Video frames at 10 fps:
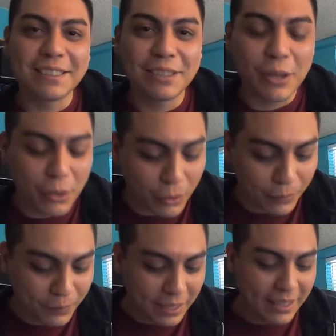So
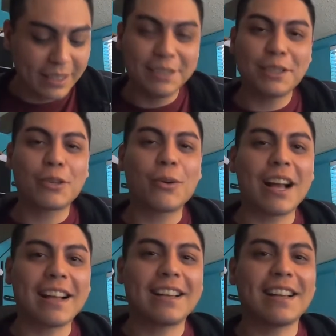here's a
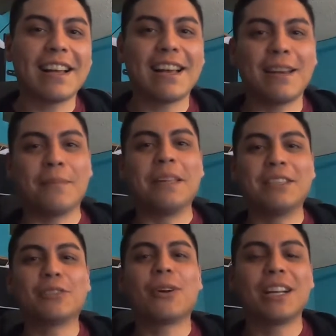crack at me
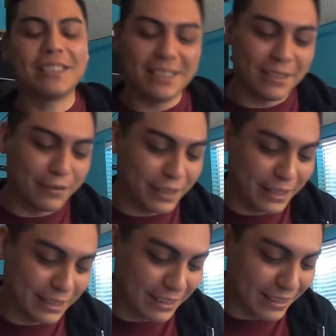trying to
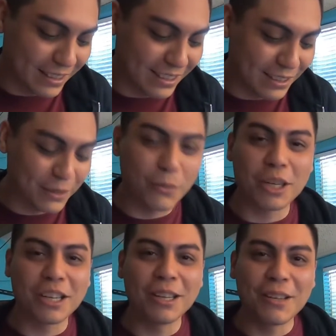define
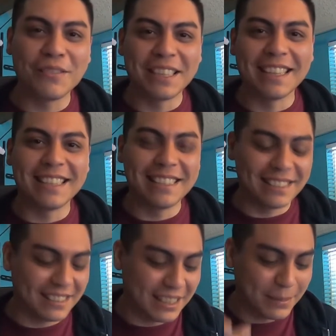what gloving
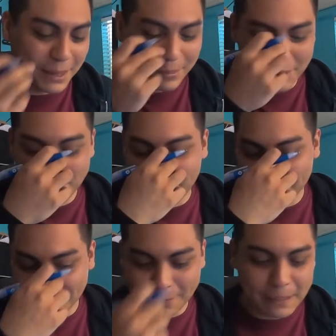is in my
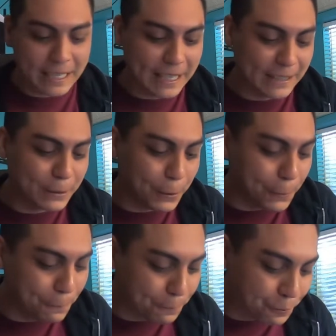perspective.
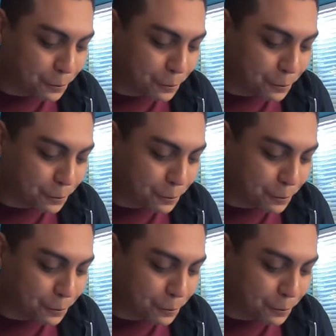So